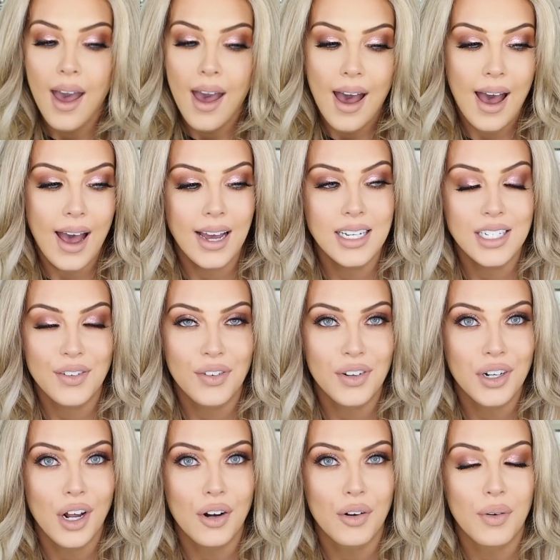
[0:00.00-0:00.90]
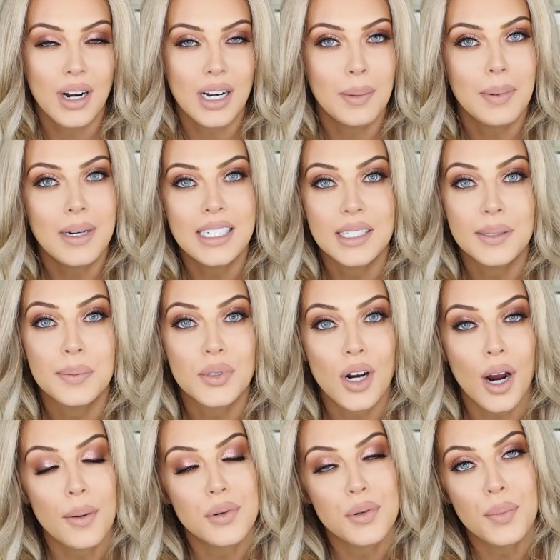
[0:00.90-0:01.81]
and if you're not already, please
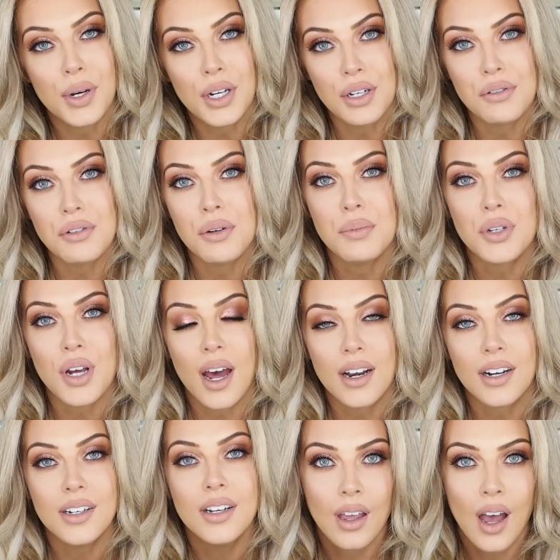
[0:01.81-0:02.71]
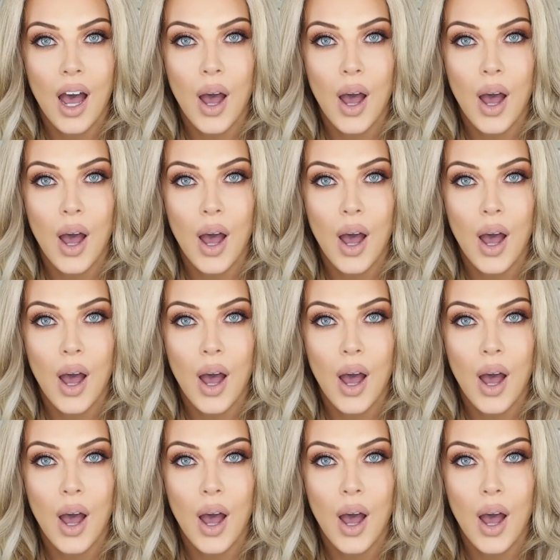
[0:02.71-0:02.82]
subscribe to my YouTube channel.